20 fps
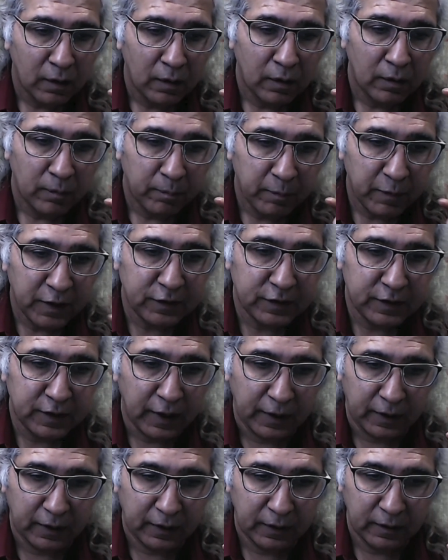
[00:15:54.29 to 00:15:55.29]

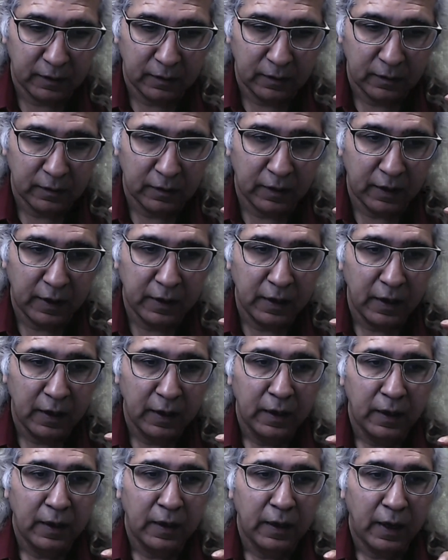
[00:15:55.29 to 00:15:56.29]
mistake right
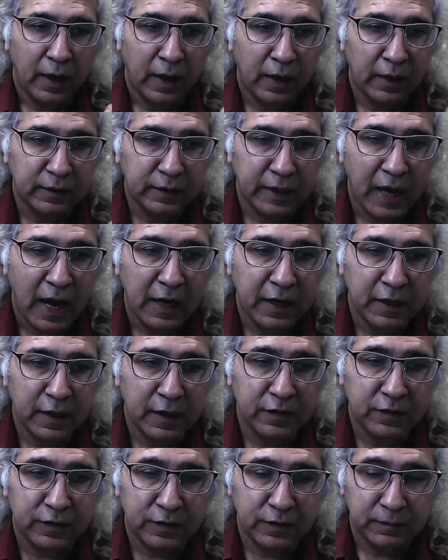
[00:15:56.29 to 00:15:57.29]
and that
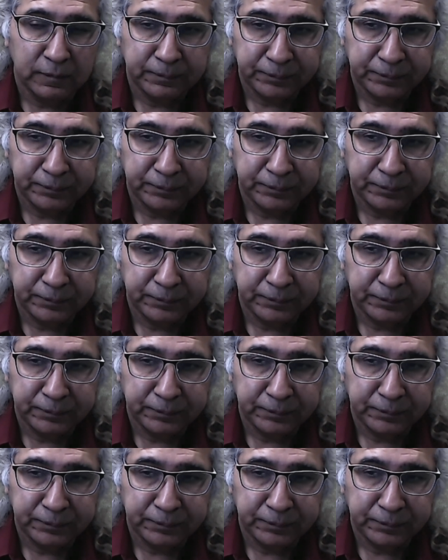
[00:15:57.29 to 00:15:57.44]
is